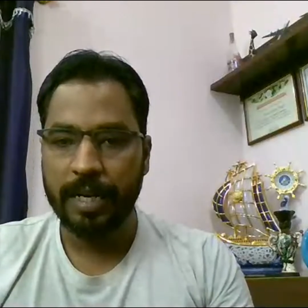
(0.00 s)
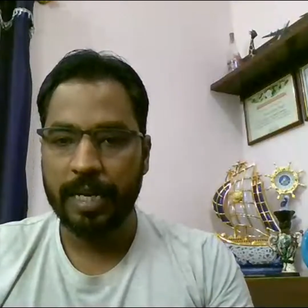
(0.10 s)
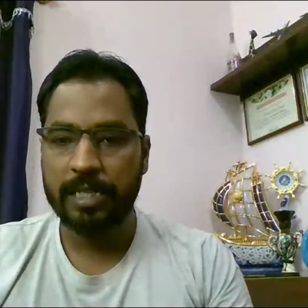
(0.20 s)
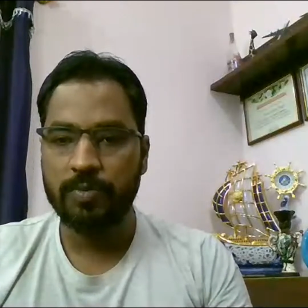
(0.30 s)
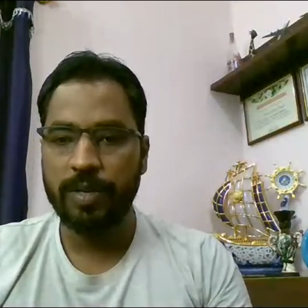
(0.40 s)

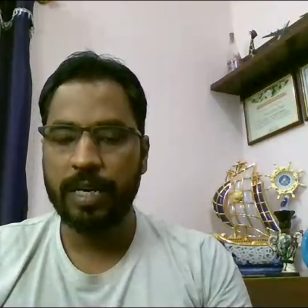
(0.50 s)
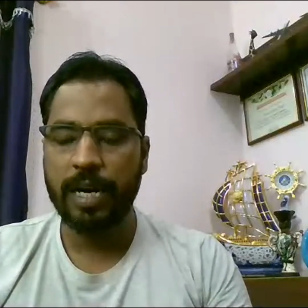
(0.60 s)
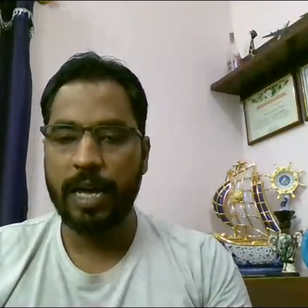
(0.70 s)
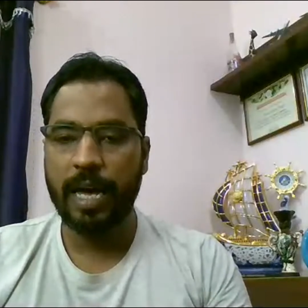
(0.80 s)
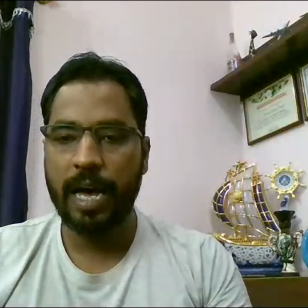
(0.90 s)
Next
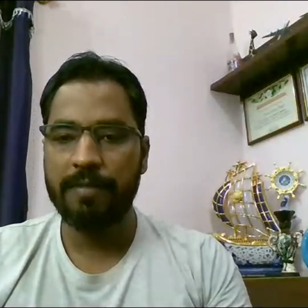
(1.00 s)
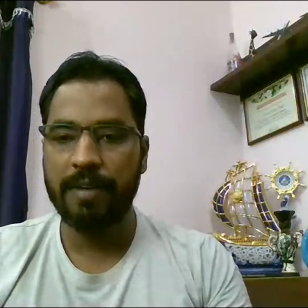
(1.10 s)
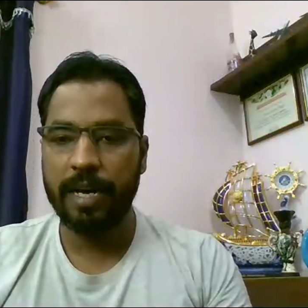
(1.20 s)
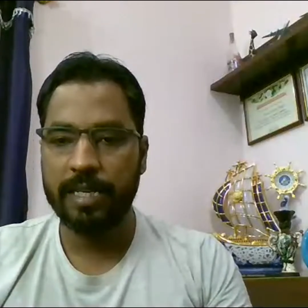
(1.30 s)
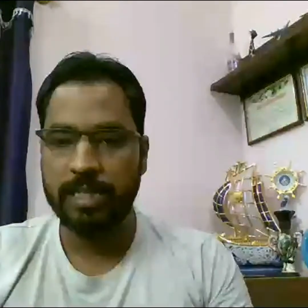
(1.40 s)
week, I
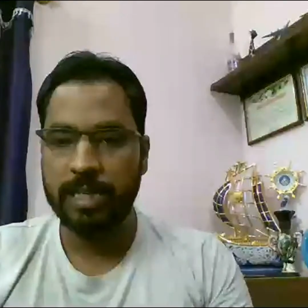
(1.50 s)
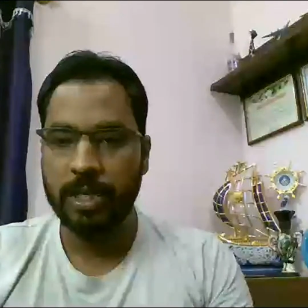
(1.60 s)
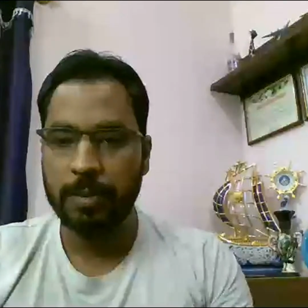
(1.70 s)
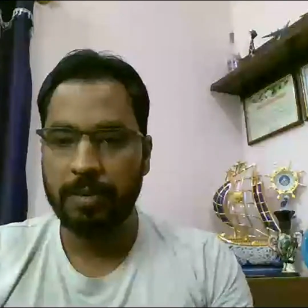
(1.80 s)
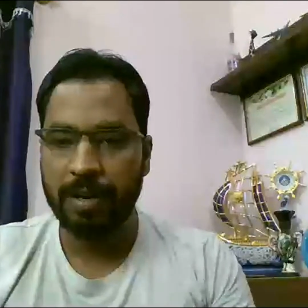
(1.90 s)
have
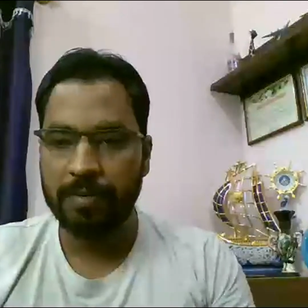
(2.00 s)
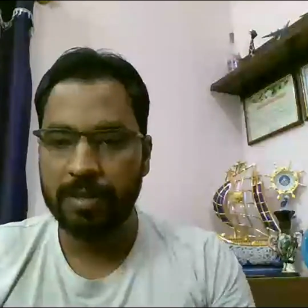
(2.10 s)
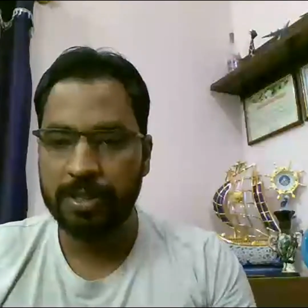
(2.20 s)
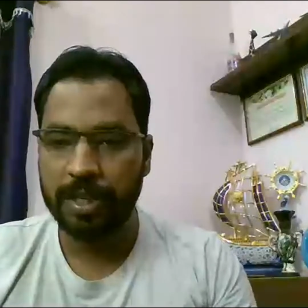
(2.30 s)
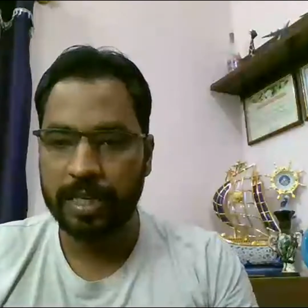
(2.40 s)
ISTQB
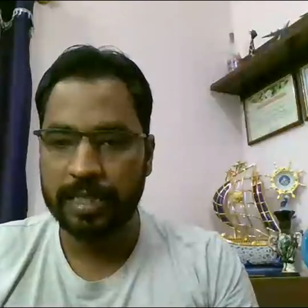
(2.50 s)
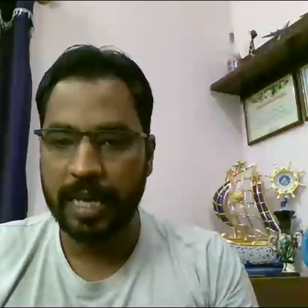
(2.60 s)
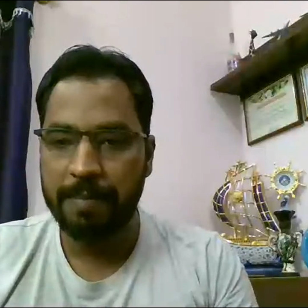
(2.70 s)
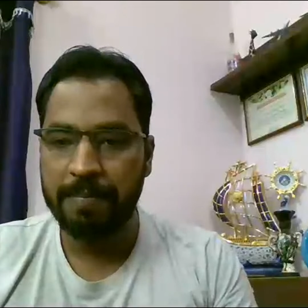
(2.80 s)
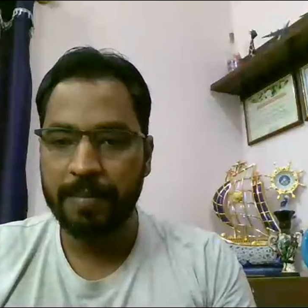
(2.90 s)
Foundation
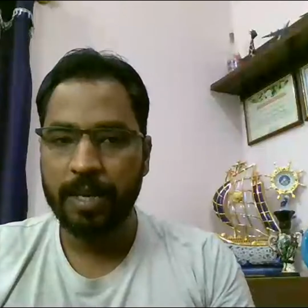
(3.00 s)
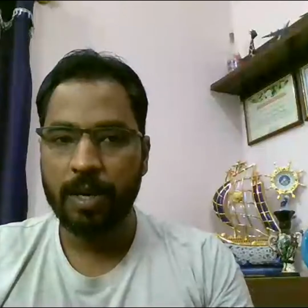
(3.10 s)
exam.